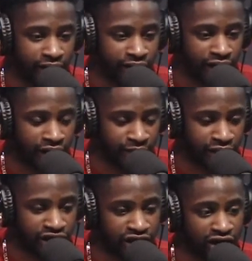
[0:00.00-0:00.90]
Yeah,
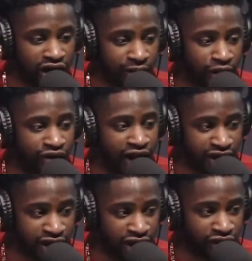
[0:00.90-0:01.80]
but she's going to come on
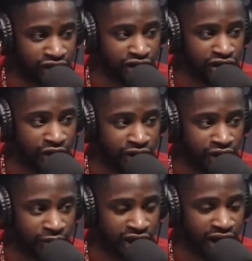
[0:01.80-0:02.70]
next Saturday. She's already
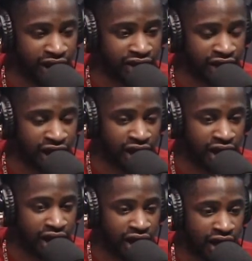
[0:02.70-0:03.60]
been locked in.
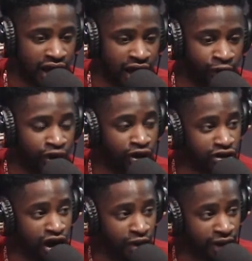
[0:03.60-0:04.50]
And we're going
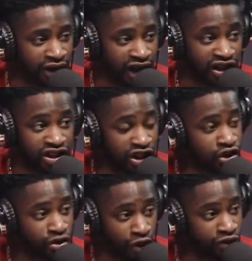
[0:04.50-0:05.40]
to talk about that because she
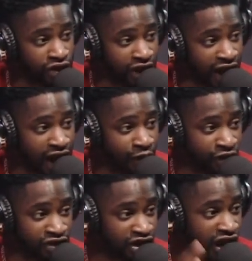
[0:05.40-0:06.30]
struggles a lot
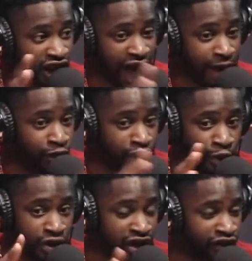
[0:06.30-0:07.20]
with
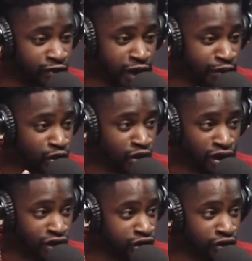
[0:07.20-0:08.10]
collaborating with different people who are
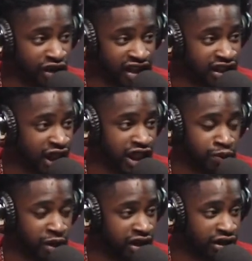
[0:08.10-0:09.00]
also in that same
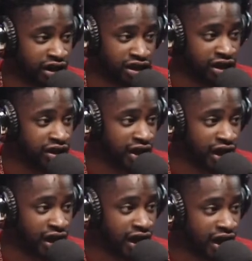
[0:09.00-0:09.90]
space that she's
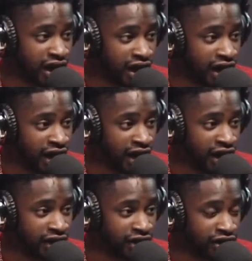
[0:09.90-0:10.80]
in.
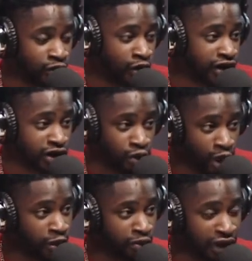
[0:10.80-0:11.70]
And she wants to
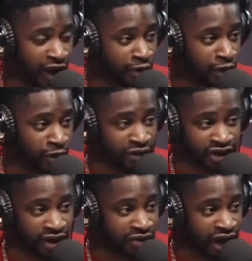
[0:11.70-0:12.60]
work with Black people, but
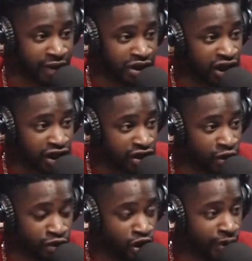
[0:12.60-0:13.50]
sometimes she get
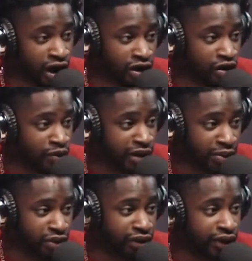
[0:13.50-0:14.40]
told no by her own people.